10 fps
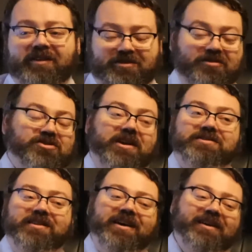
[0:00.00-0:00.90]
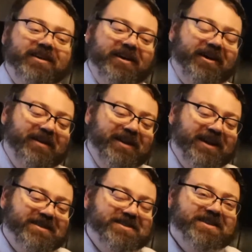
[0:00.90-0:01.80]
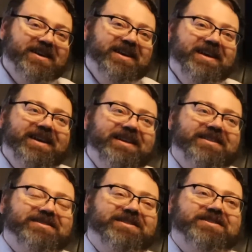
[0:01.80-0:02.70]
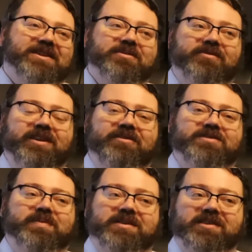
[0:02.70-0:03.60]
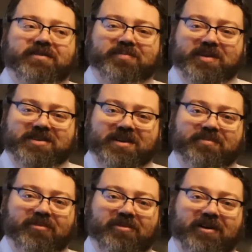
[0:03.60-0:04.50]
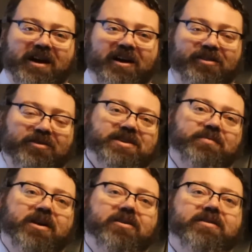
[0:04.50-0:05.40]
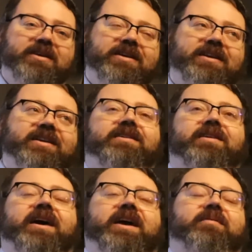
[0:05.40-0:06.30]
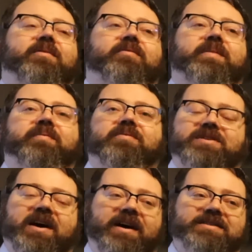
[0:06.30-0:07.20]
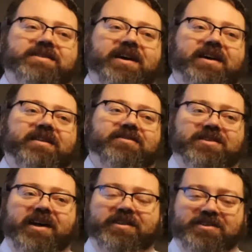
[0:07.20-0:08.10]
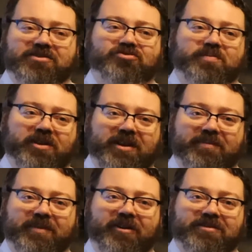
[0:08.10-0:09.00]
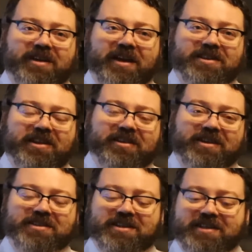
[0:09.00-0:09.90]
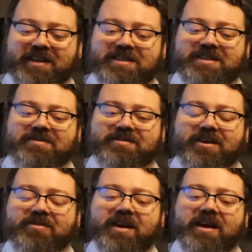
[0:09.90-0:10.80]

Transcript: There's a good chance of that. Yeah, I mean, it's to some degree you expect stuff to be simple, although I say, well, I can't remember, maybe it was Einstein. There's a lot of things attributed to him that aren't actually things he said too, though.